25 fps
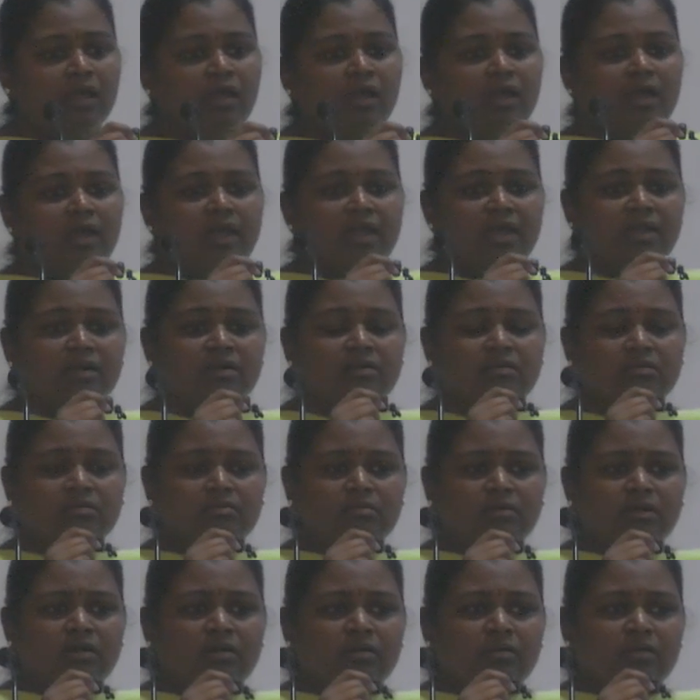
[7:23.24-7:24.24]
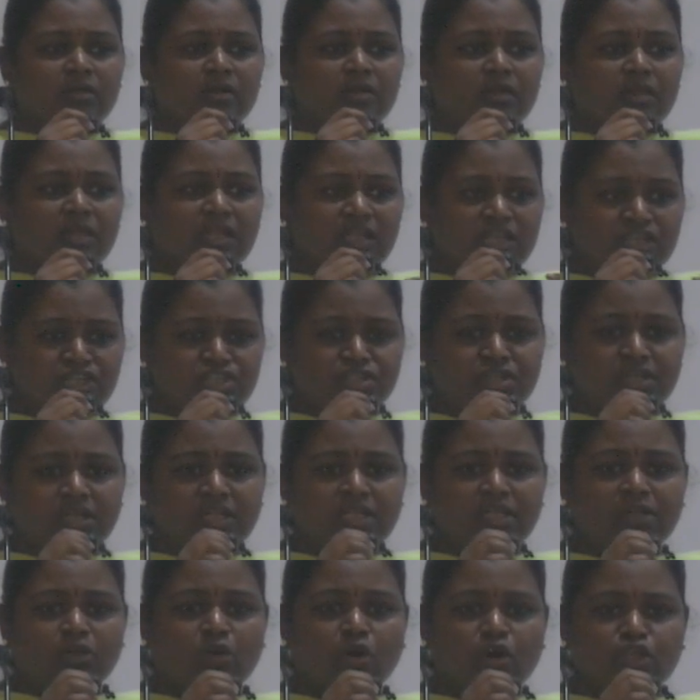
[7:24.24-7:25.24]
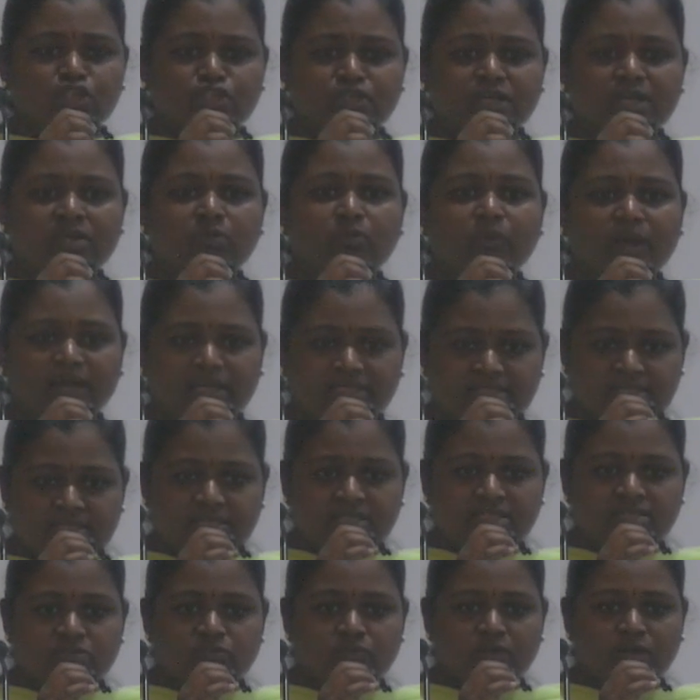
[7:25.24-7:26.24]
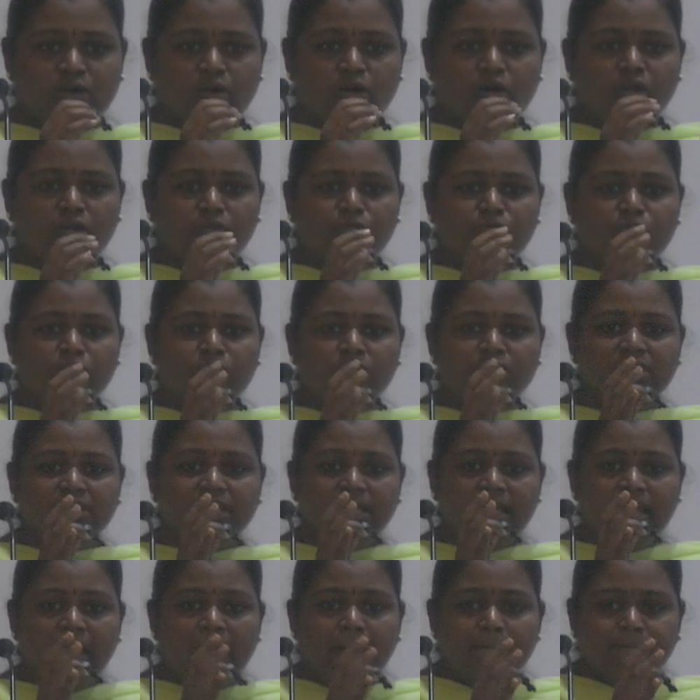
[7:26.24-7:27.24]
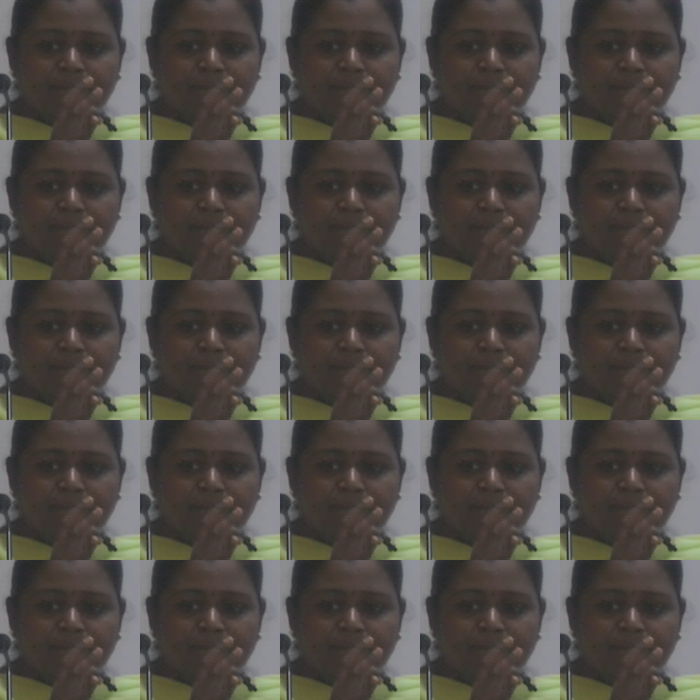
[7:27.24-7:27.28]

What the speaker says: And initially the conjugate vaccines were all for the